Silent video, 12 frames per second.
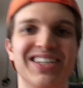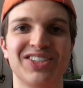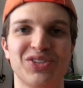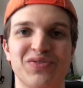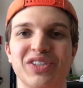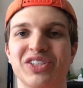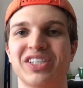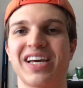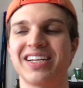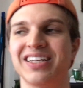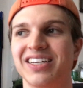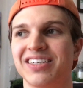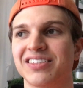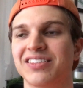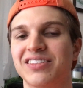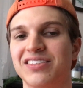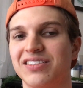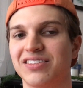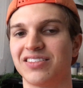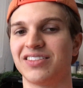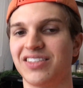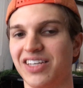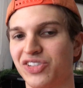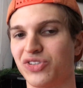Just finished editing
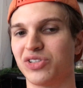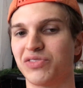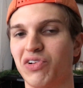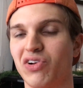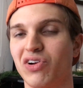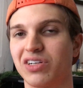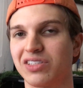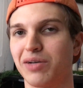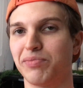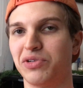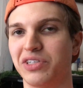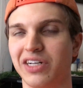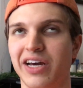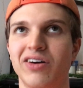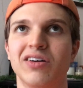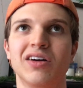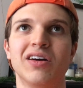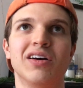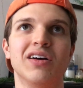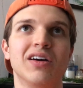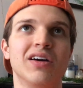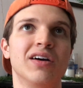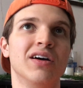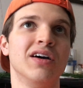yesterday's vlog. It's uploading now.
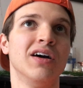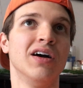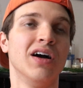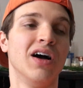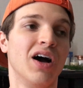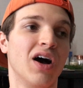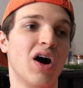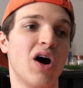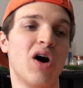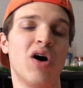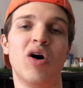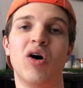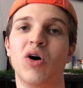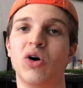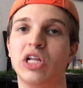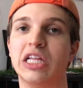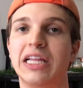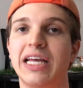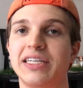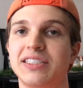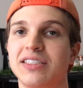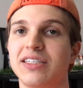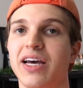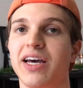Oh,
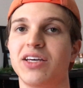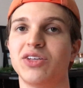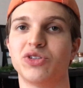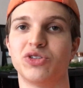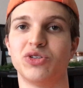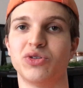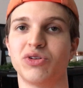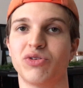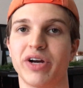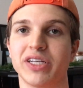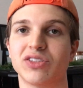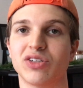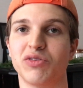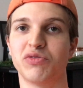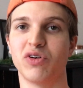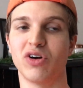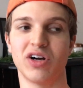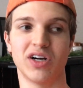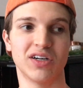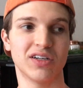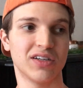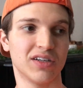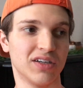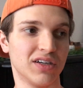lazy day. You're doing great so far.
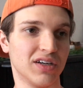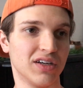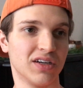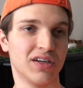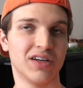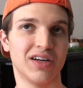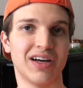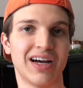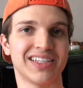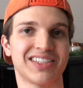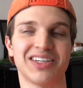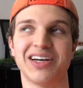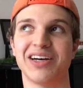I still